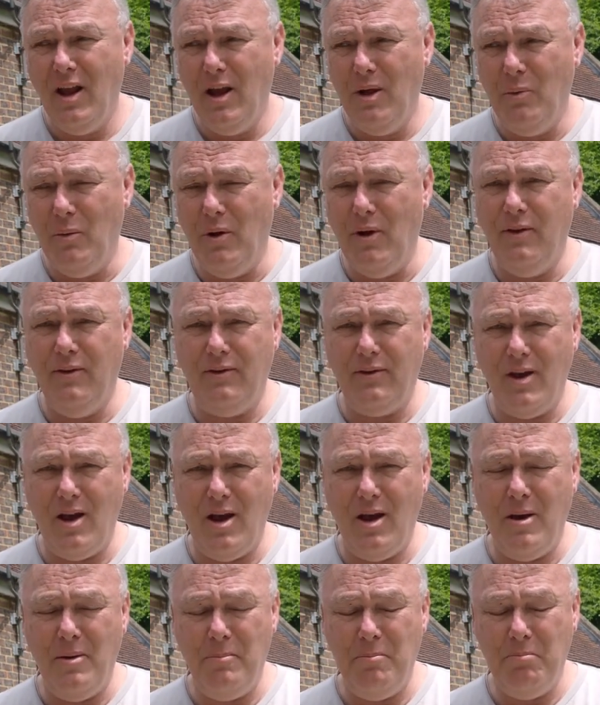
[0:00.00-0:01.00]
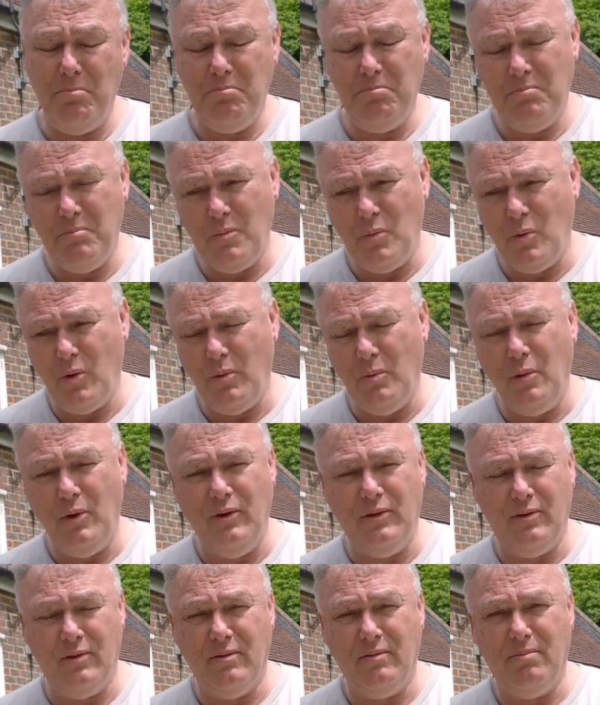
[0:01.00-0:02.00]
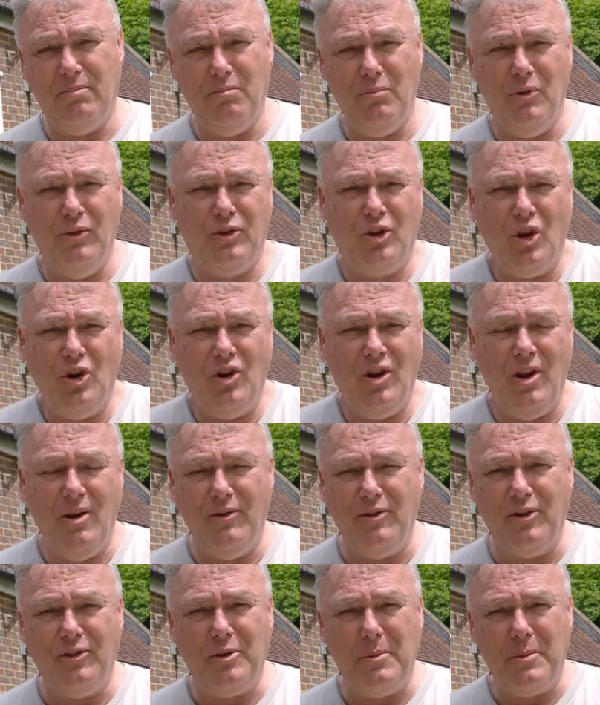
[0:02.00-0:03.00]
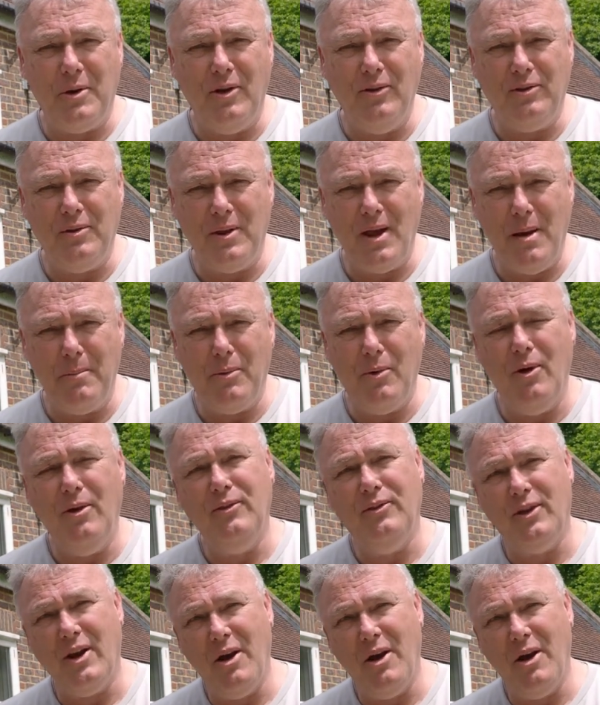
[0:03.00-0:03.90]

was good news, I suppose, in that point.